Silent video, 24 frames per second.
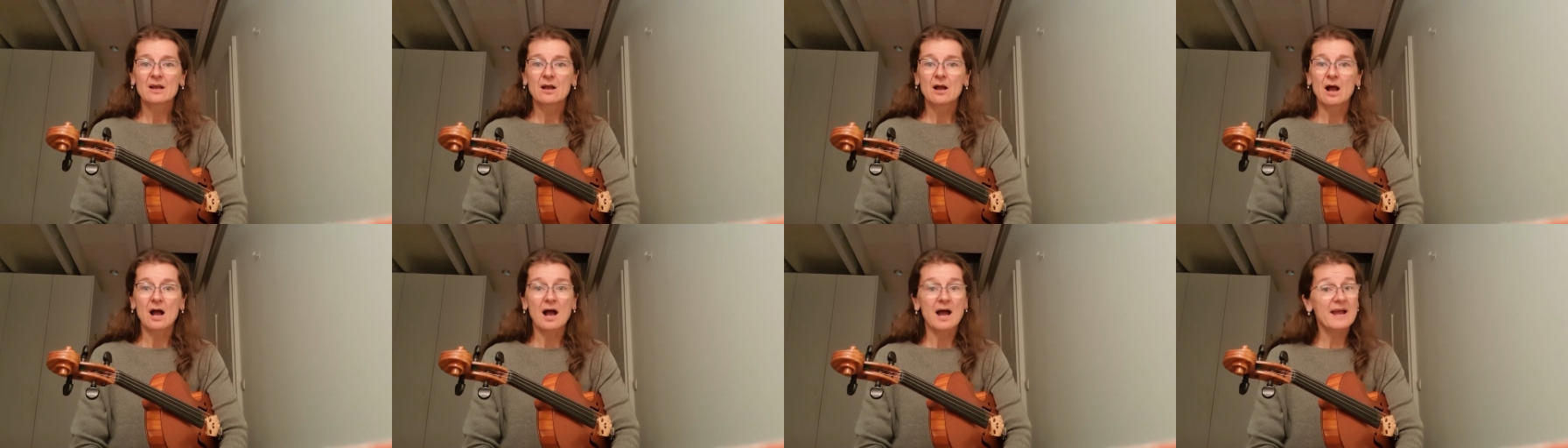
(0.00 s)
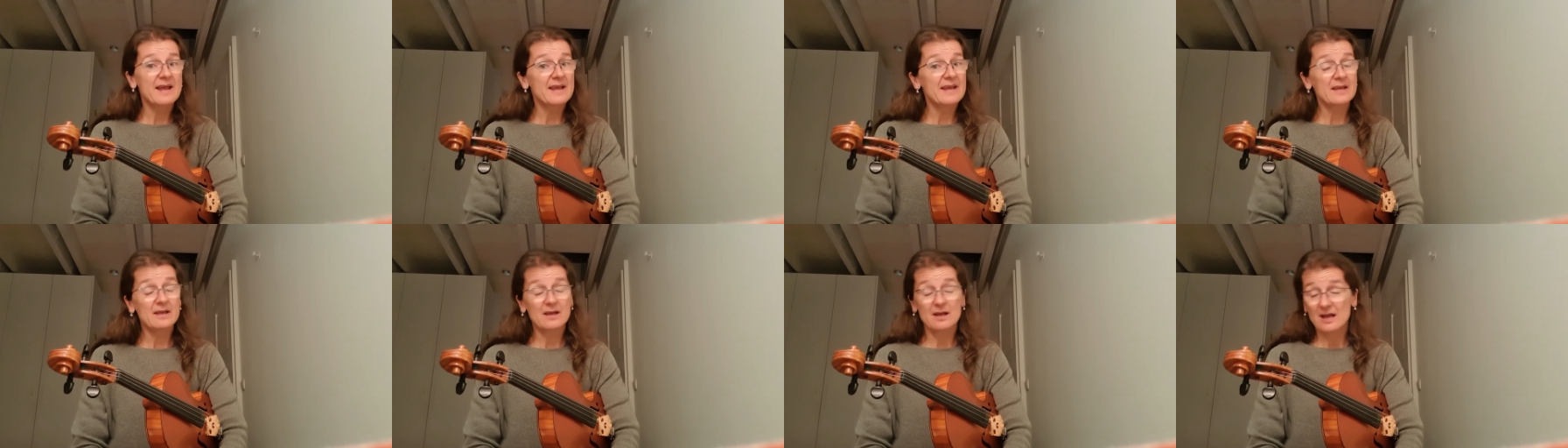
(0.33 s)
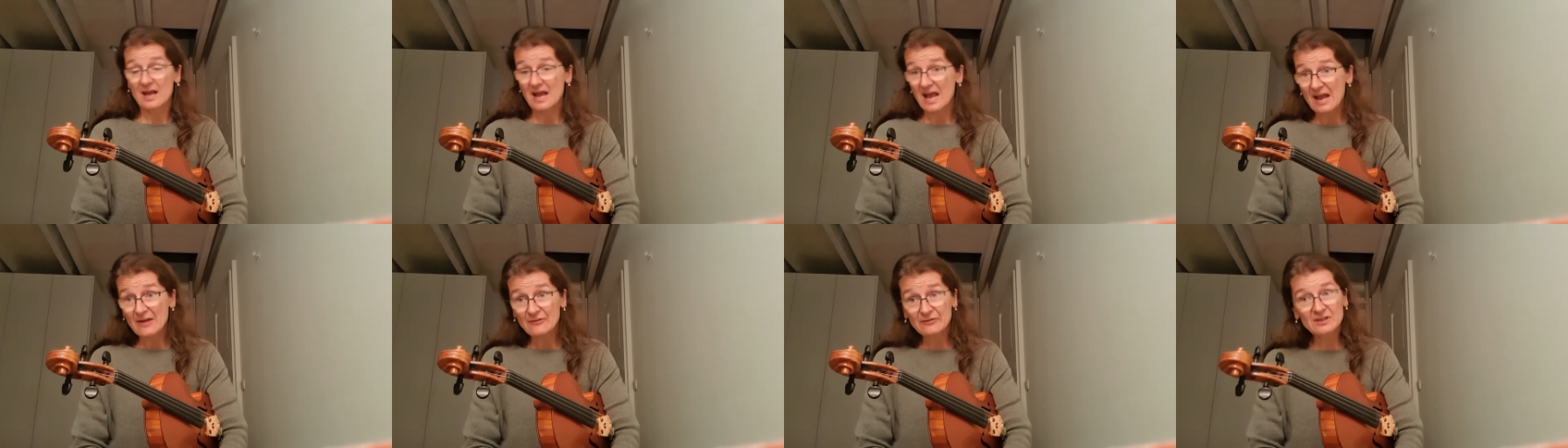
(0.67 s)
I
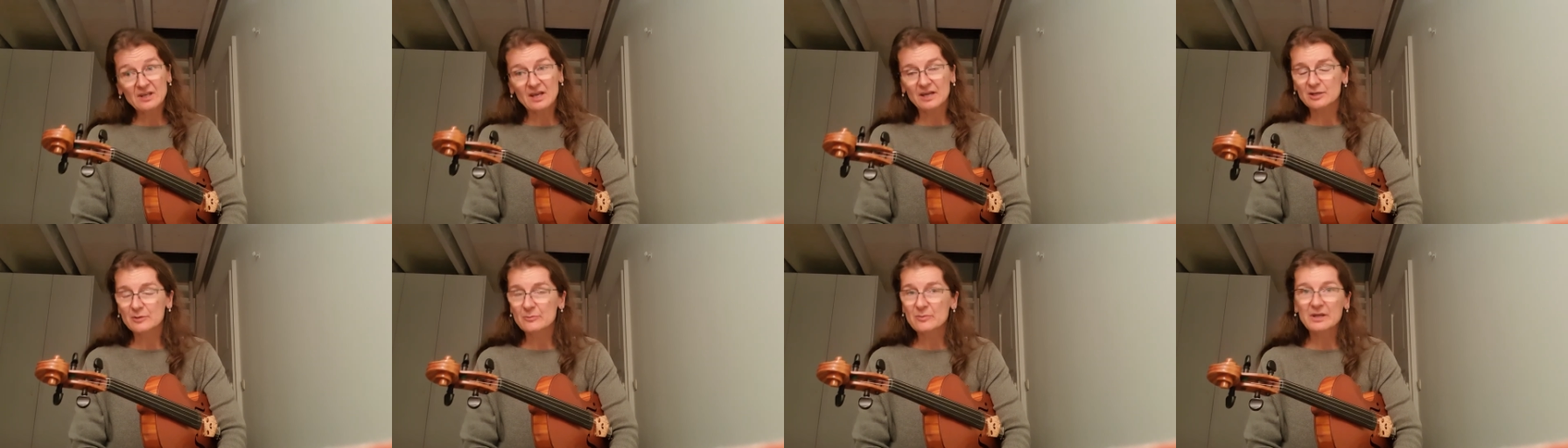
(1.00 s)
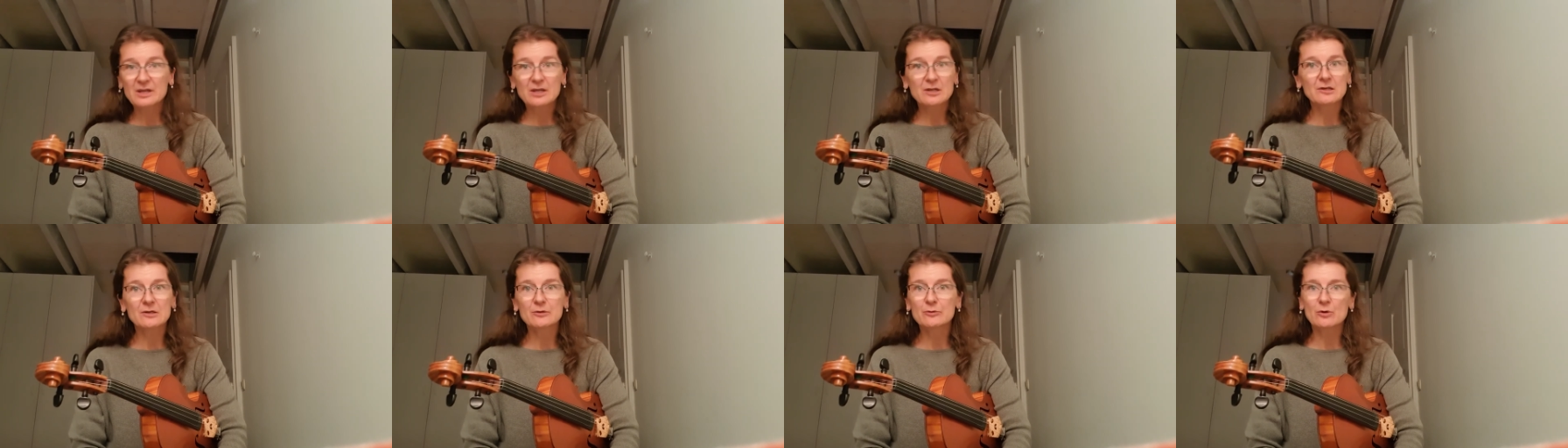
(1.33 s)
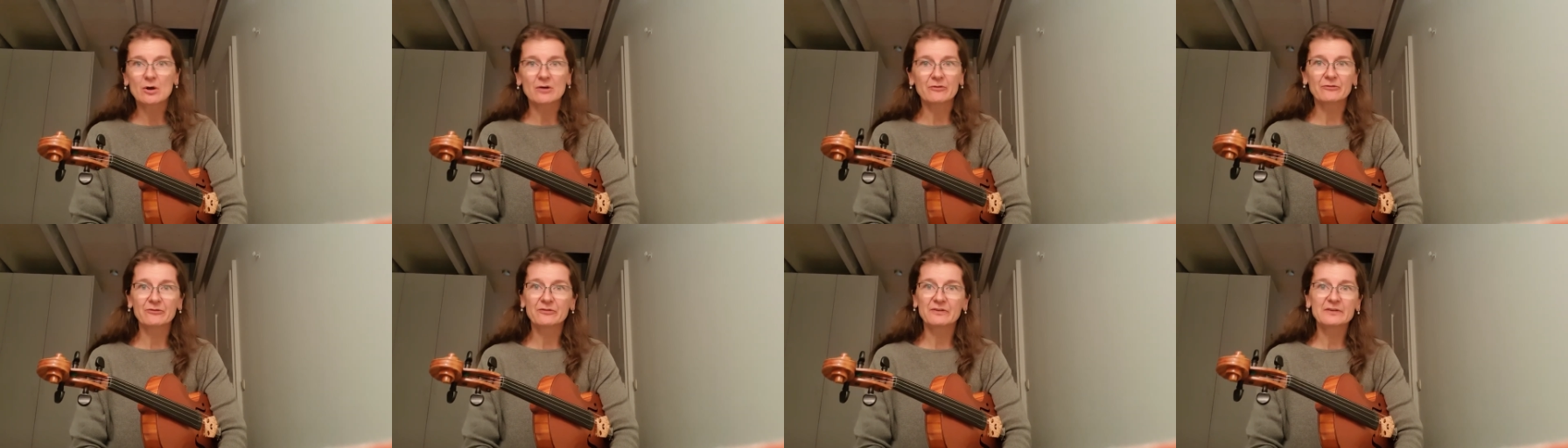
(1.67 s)
haven't got a big clue
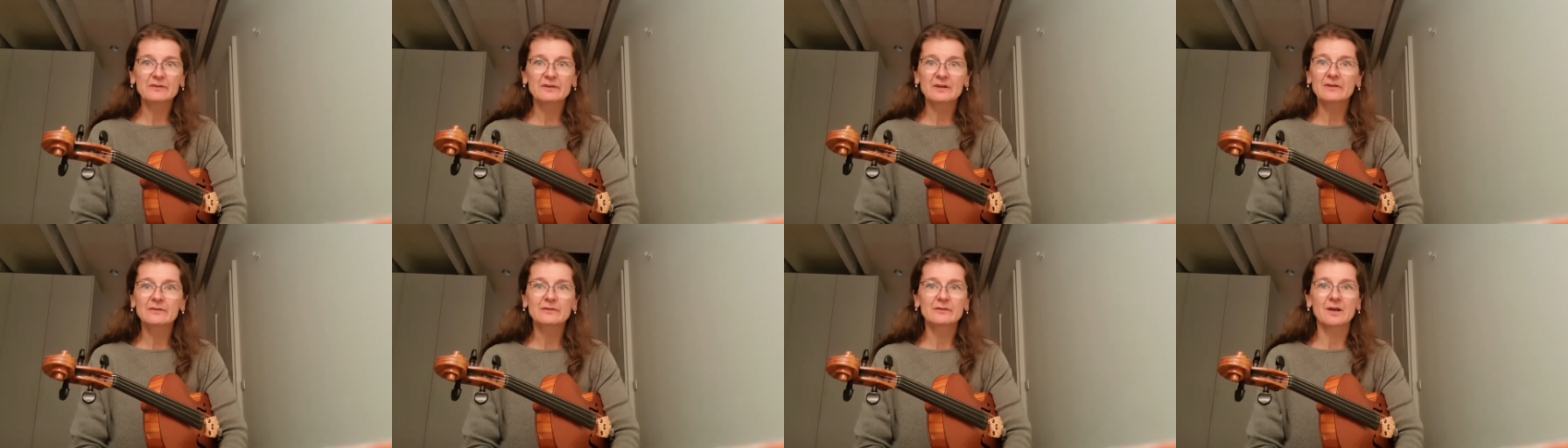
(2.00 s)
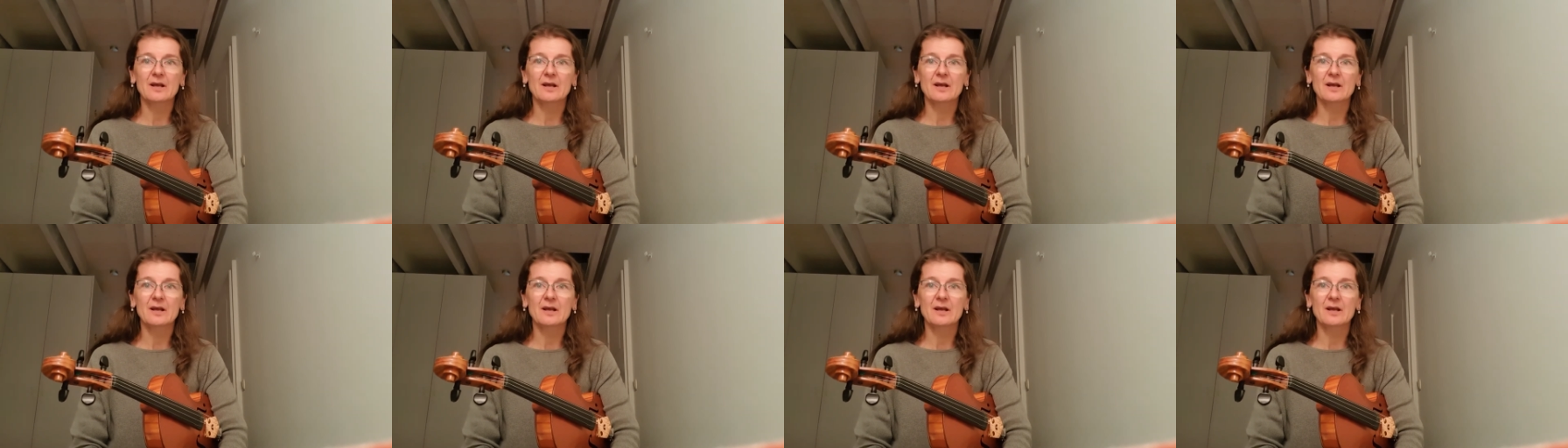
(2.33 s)
of physics.